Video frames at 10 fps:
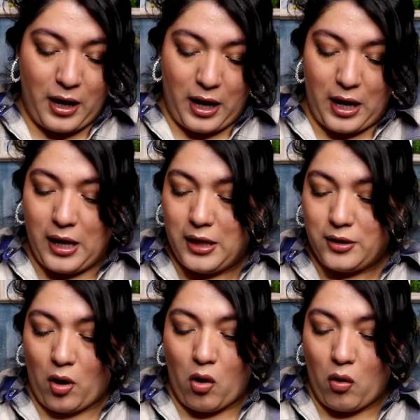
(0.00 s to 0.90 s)

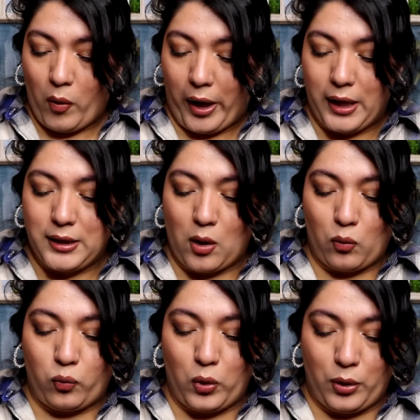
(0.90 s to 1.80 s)
and Always
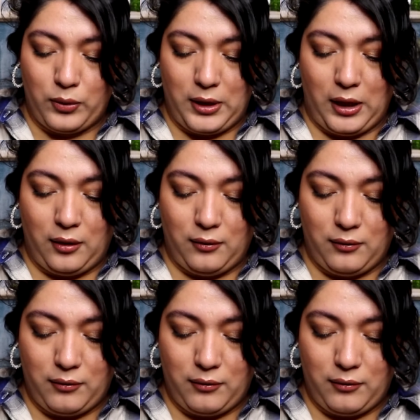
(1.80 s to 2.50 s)
Rosy.